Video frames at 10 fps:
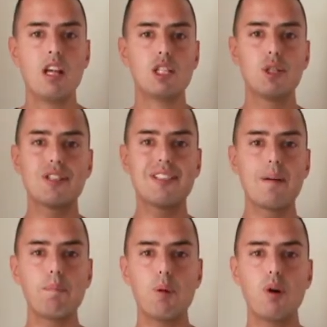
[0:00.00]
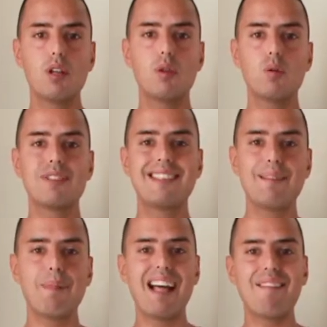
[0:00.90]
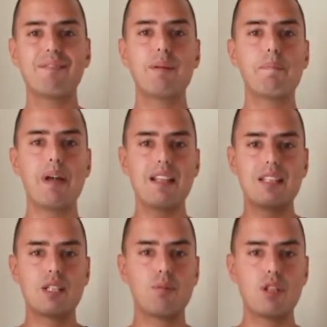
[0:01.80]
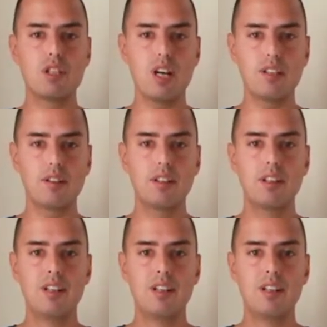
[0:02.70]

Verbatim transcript: So at some point, those teams might have dependencies with each other.